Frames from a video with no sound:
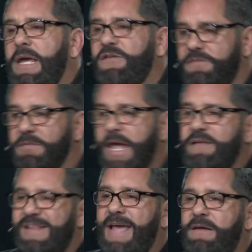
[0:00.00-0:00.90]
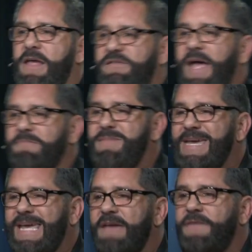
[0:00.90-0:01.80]
is, is, like, it's like me
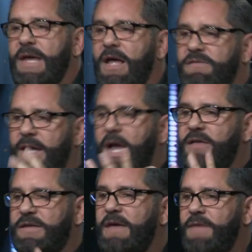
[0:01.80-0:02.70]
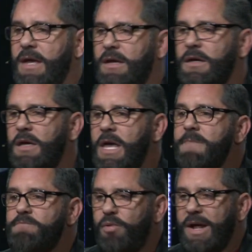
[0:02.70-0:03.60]
giving, it's like us giving.
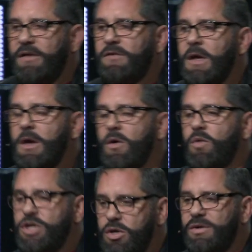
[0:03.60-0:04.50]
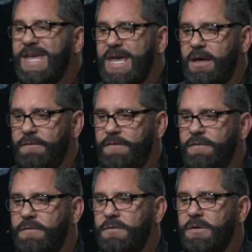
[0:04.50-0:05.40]
It brings, when you give,
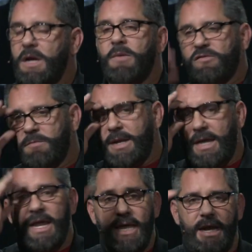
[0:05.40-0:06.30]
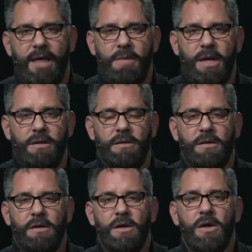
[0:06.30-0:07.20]
come on, somebody, can I get an amen? amen?
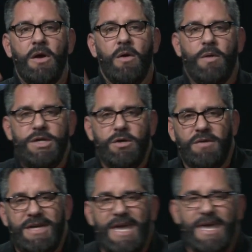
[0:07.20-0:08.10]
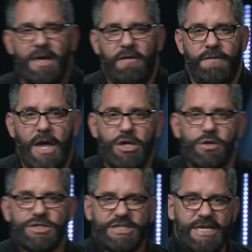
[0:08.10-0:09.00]
When you give and
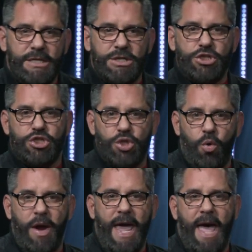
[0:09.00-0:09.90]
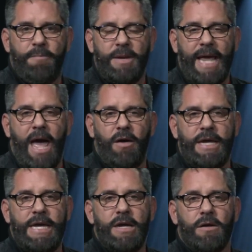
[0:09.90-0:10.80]
you see the joy happening out
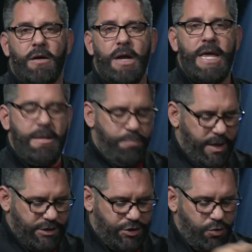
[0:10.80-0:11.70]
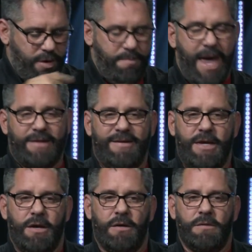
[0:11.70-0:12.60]
here, it brings joy back to
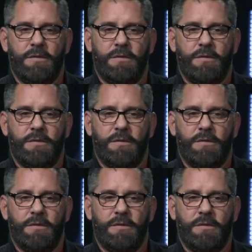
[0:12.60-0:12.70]
here.